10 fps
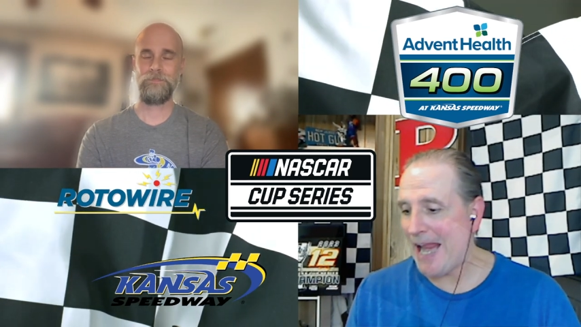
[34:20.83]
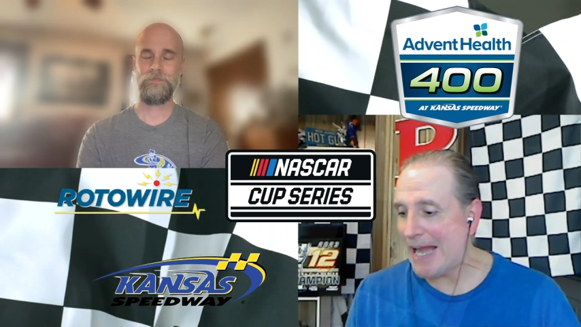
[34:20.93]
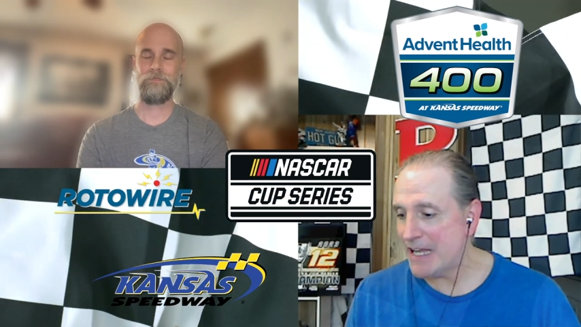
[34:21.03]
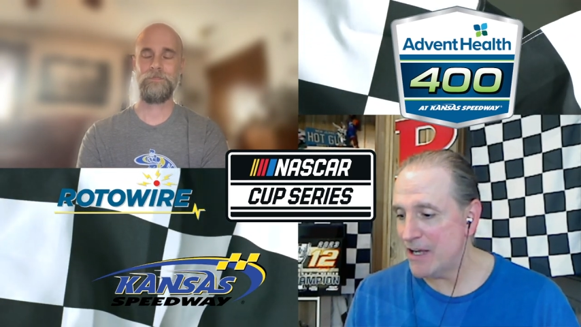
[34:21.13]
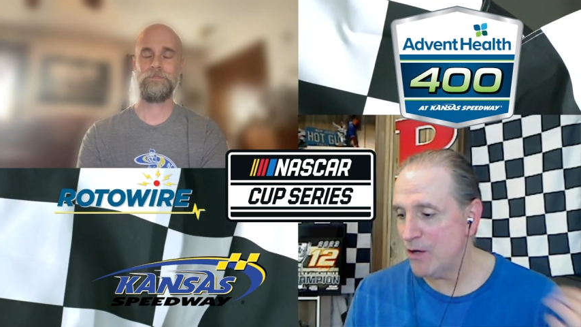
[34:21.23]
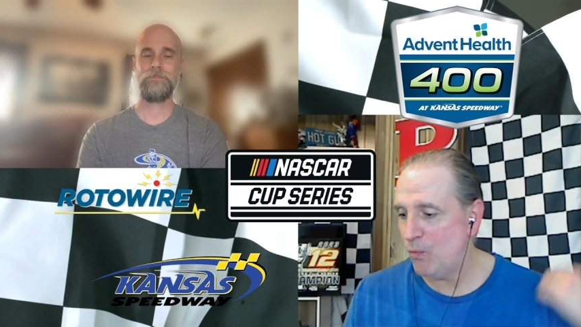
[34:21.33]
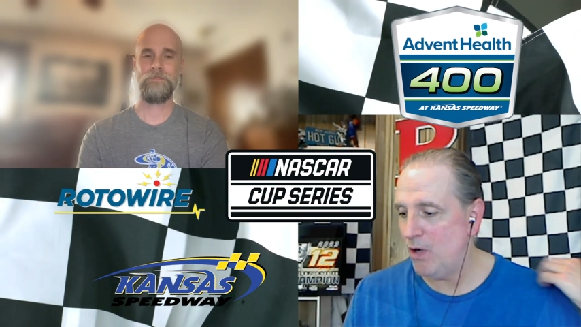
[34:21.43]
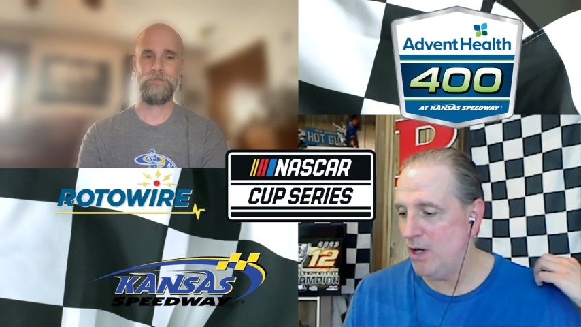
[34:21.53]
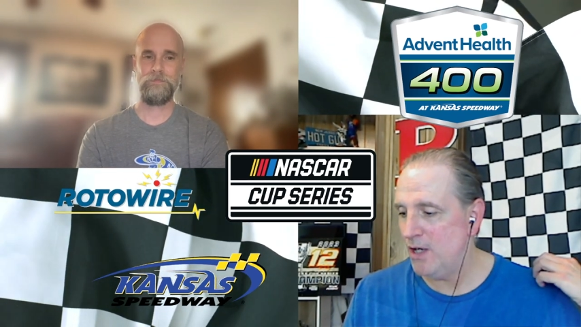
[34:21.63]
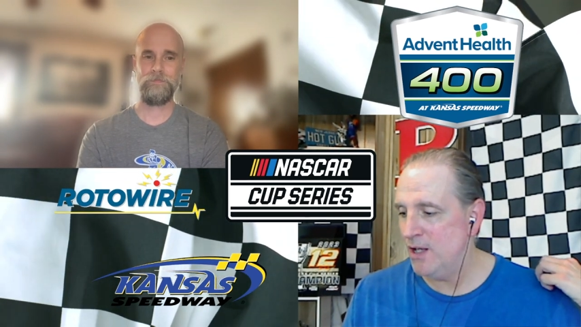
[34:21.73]
Speaker 1: 80 to
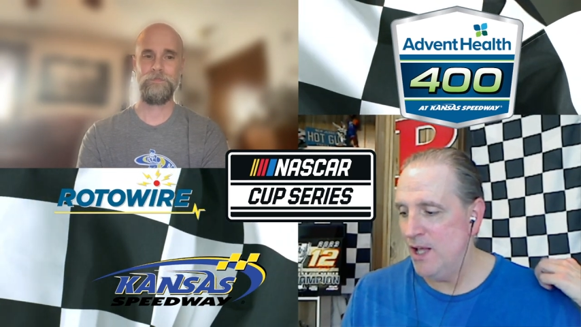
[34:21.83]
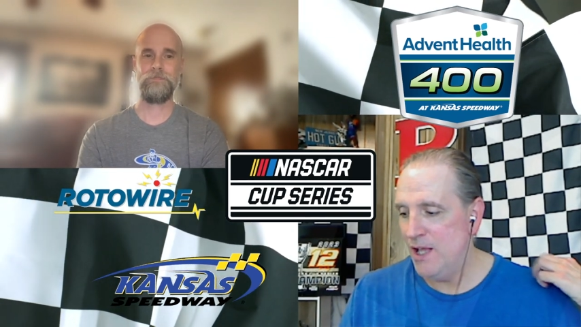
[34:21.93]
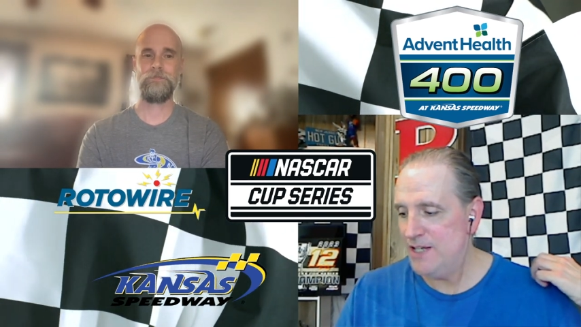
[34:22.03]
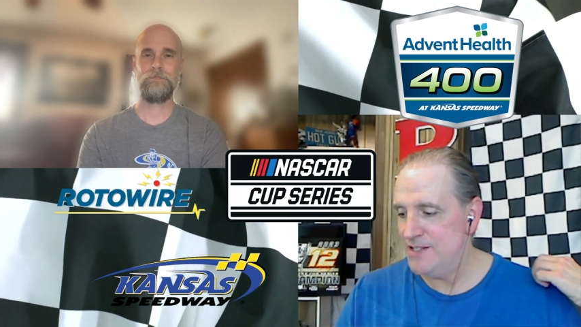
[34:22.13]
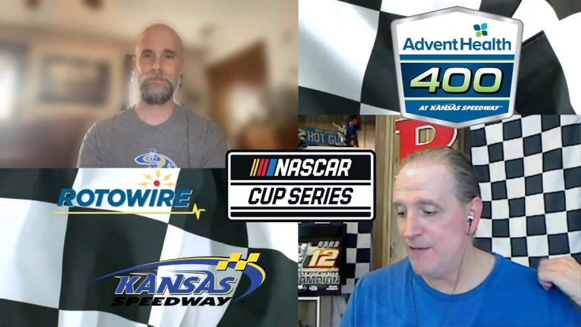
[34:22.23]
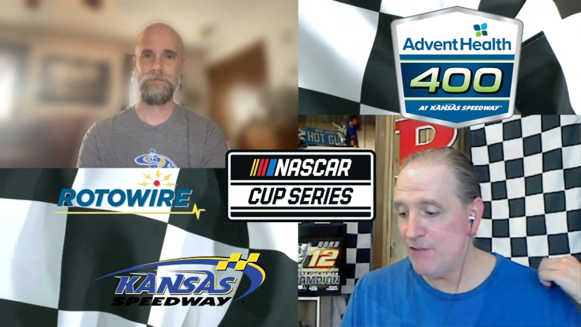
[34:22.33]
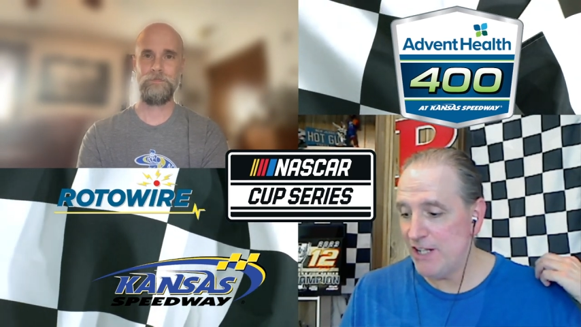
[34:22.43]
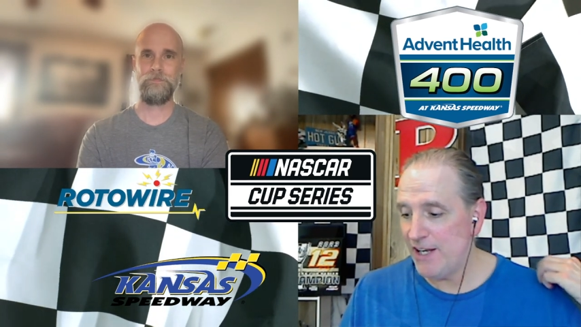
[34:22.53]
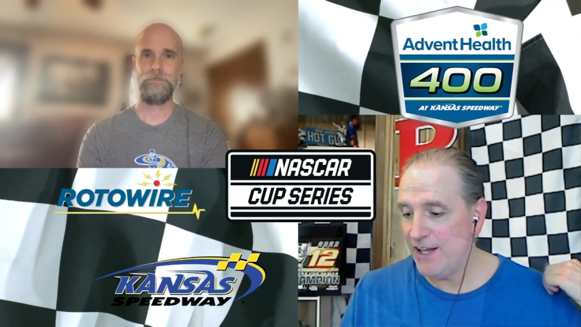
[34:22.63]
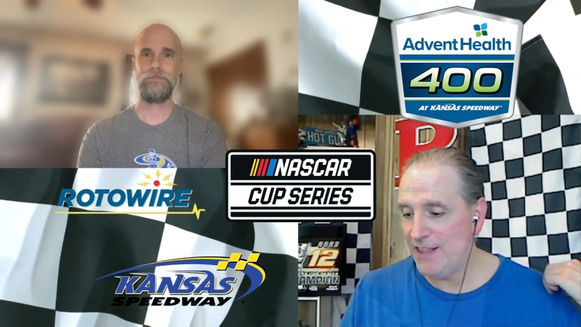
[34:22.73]
1. He's never
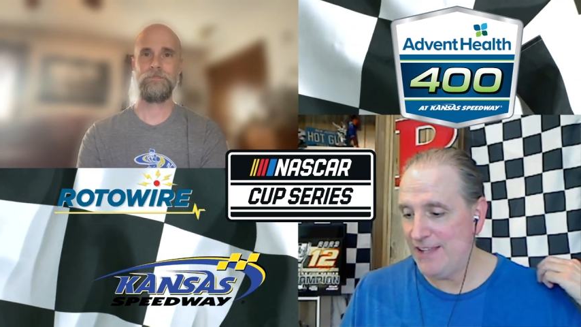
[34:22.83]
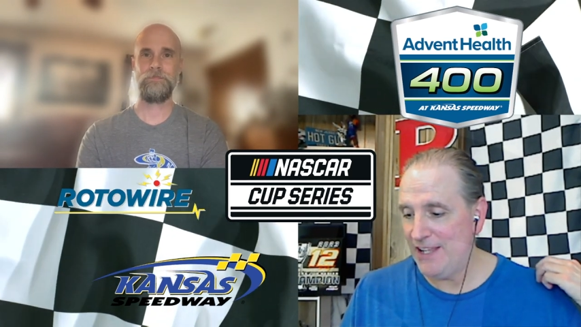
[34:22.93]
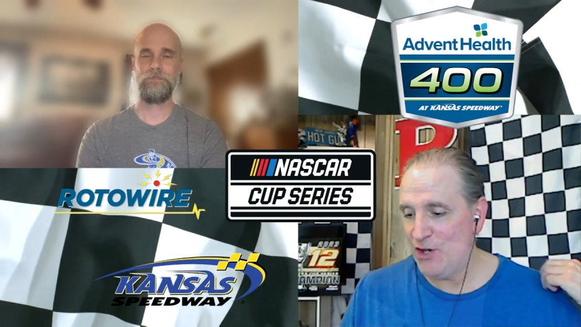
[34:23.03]
done anything